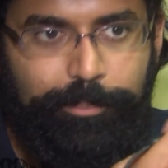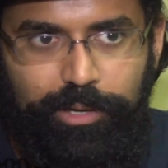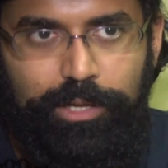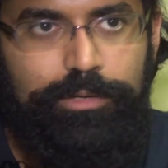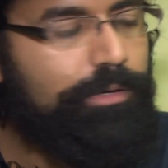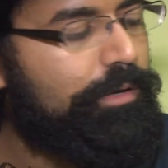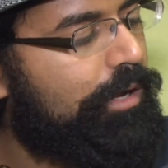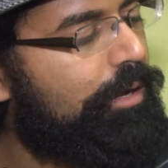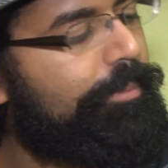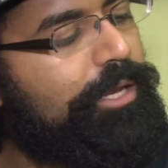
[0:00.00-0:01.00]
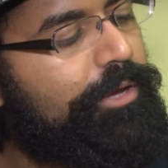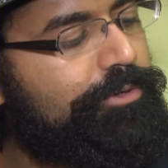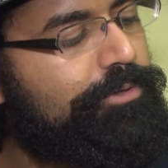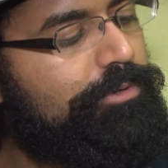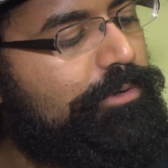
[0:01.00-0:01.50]
but allowed
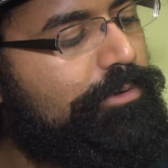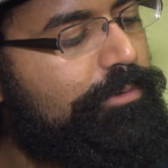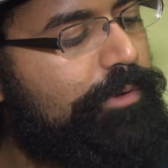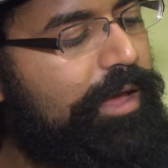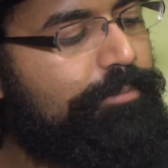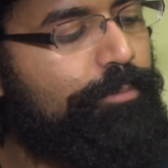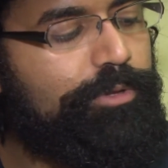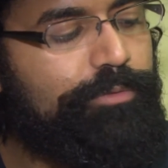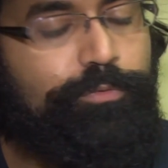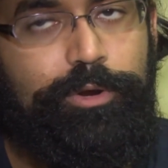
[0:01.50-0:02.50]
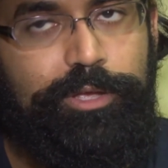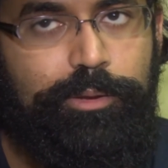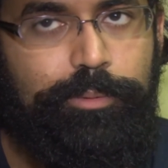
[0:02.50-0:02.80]
you to have more than 4